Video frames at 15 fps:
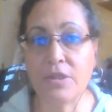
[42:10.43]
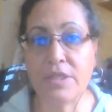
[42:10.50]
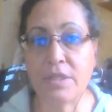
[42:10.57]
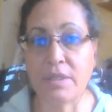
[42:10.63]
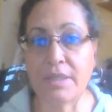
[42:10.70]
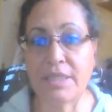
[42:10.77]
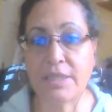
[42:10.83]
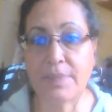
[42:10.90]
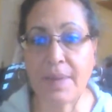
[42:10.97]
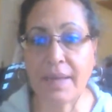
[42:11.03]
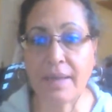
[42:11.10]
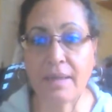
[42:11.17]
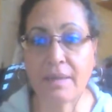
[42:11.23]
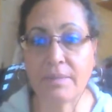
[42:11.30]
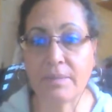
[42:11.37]
still
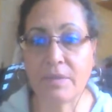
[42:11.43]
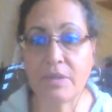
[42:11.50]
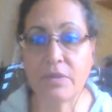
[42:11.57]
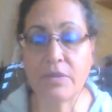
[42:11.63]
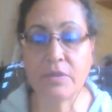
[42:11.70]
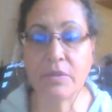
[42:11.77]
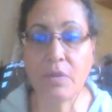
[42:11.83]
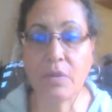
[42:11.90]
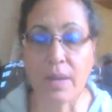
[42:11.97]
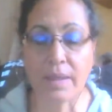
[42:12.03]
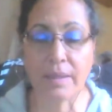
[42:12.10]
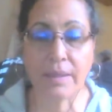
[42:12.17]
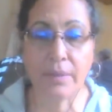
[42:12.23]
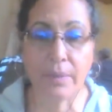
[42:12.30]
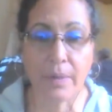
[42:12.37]
expect them to do
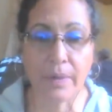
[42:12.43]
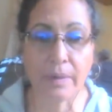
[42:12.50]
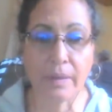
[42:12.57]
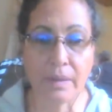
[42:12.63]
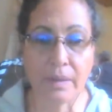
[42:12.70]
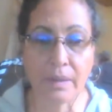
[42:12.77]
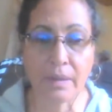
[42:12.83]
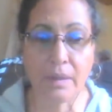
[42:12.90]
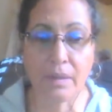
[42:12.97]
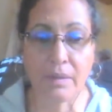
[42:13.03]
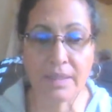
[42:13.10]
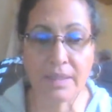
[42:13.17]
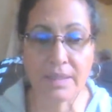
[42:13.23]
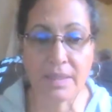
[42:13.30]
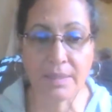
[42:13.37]
quality work,
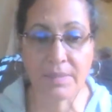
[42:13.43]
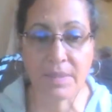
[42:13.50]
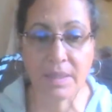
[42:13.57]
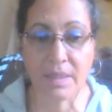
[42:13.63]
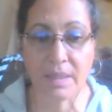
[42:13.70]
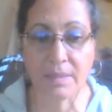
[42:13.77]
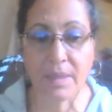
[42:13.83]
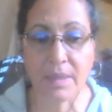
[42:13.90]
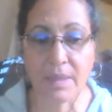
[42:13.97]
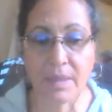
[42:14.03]
at the same time.